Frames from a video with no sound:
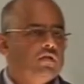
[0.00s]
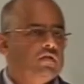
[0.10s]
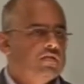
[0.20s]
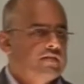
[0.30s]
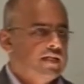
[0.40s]

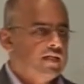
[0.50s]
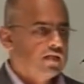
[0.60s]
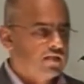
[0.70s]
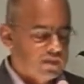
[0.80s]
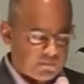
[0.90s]
The
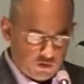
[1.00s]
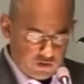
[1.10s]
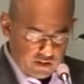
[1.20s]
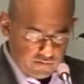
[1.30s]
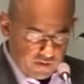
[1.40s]
second conceptual
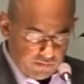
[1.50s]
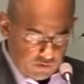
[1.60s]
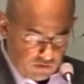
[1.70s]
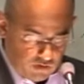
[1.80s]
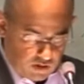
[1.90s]
shift I'm
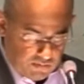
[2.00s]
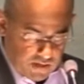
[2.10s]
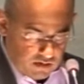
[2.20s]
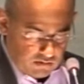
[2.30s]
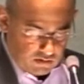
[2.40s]
going to talk
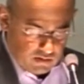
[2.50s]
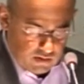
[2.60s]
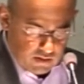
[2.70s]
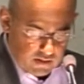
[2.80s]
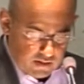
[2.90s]
about
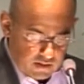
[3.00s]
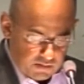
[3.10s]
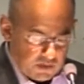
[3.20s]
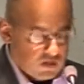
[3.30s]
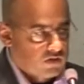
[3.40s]
is
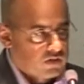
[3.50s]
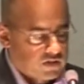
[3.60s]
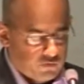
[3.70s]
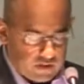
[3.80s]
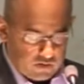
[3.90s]
about the
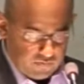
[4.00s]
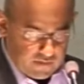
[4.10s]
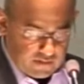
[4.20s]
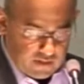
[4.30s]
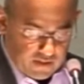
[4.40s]
consequences of
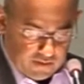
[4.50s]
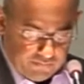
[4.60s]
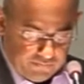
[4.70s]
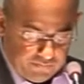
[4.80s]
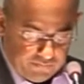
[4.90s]
design.
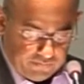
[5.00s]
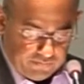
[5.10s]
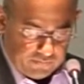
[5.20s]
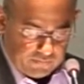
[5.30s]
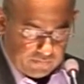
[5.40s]

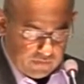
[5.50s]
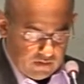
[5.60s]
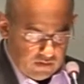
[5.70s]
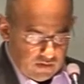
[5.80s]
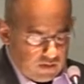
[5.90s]

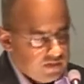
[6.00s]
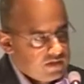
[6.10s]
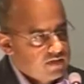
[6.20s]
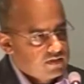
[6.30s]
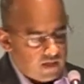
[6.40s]
In
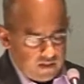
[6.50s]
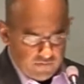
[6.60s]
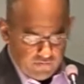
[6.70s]
the design